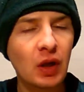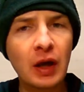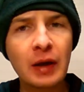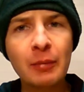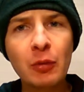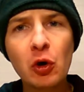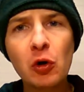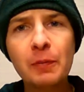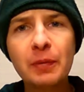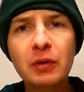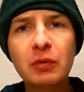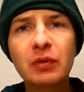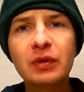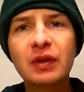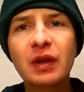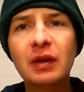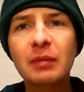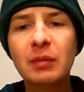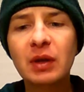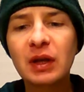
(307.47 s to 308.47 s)
I'm hoping what
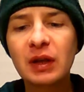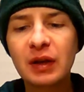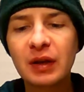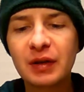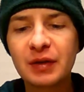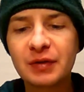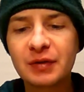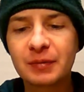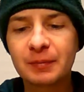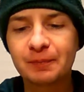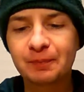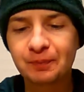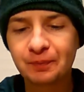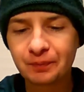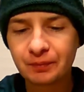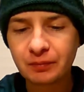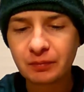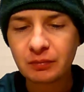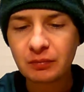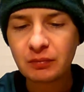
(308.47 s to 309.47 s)
they mean is
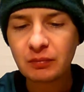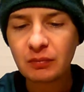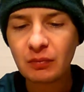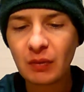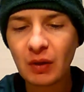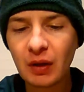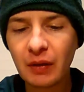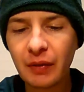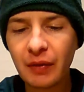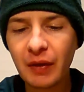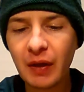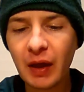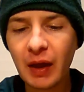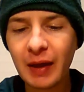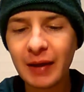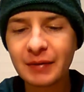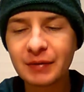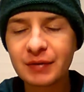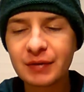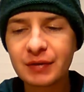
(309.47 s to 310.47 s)

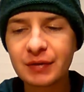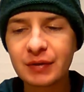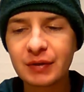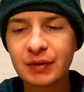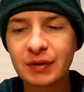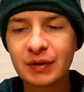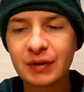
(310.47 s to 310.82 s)
that